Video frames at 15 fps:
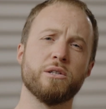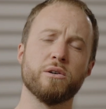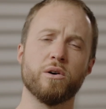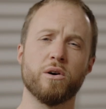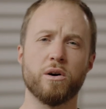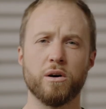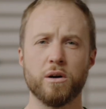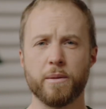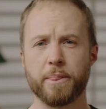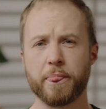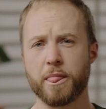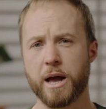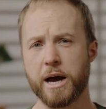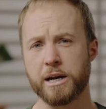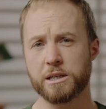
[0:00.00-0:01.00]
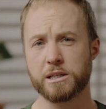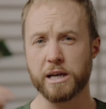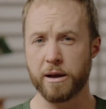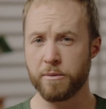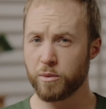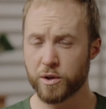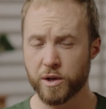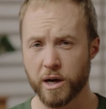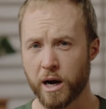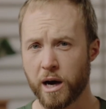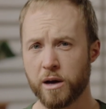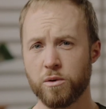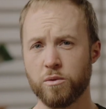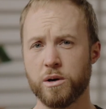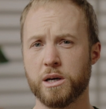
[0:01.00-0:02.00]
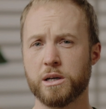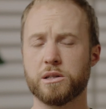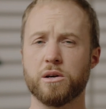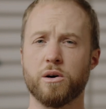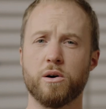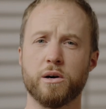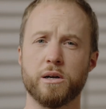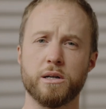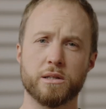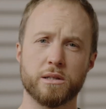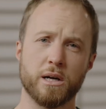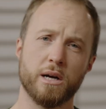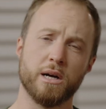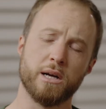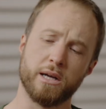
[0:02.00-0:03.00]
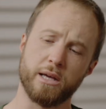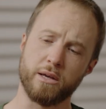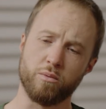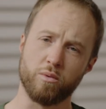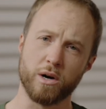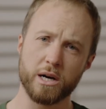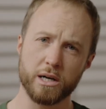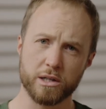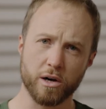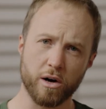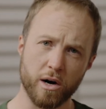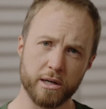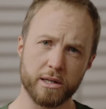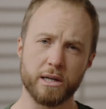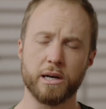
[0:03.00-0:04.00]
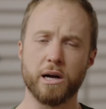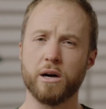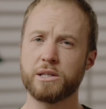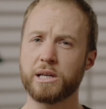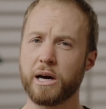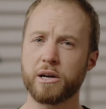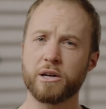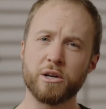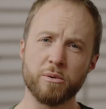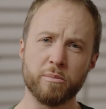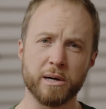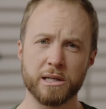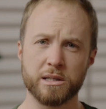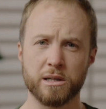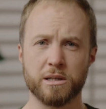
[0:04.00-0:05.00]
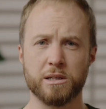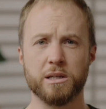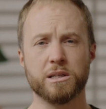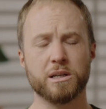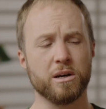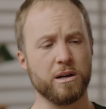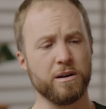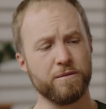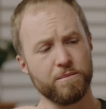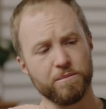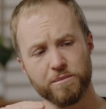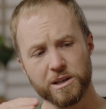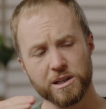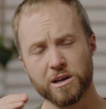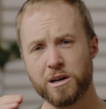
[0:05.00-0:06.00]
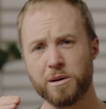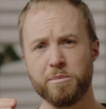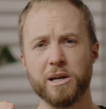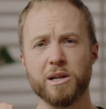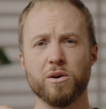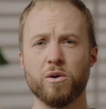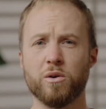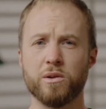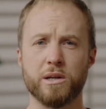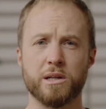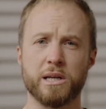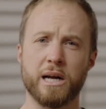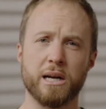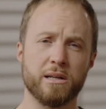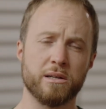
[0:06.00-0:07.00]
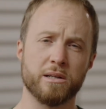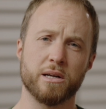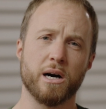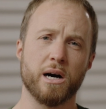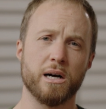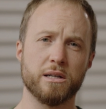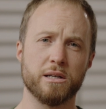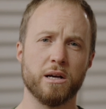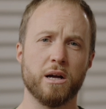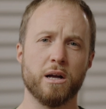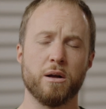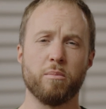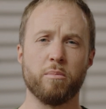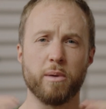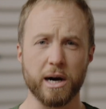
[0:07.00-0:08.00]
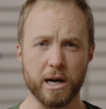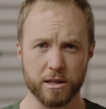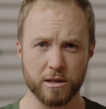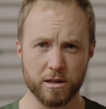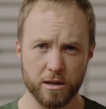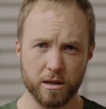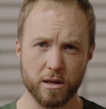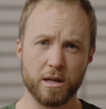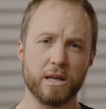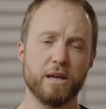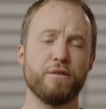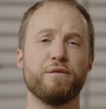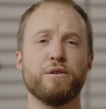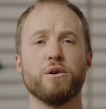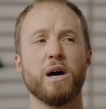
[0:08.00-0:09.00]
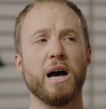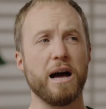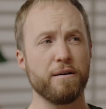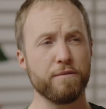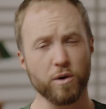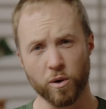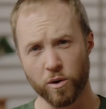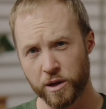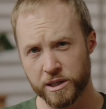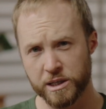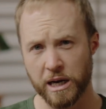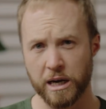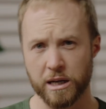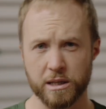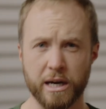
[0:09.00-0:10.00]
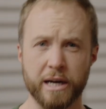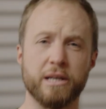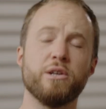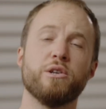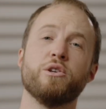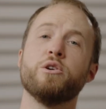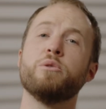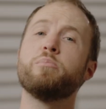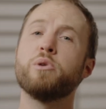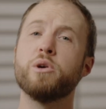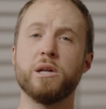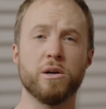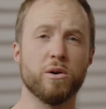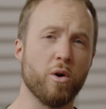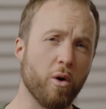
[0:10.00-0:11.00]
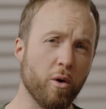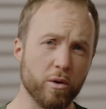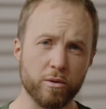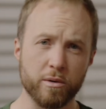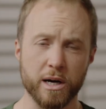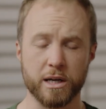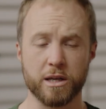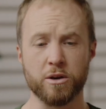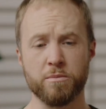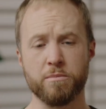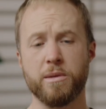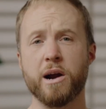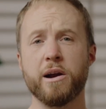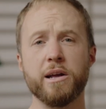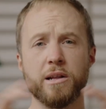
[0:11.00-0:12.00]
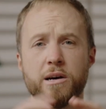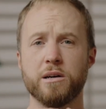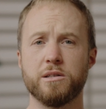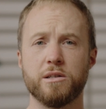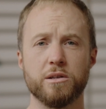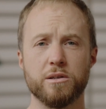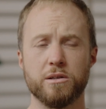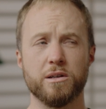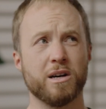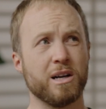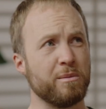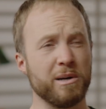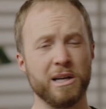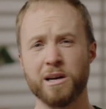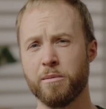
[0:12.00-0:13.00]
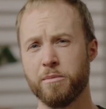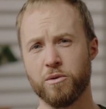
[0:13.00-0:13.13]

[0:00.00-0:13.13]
you are. And the same with the guy who works the hardest. He works hard, he knows how to do business, he's gonna beat all the talented guys. But if you have all the talent and you do put in all the work, you marry those two, you're going to be number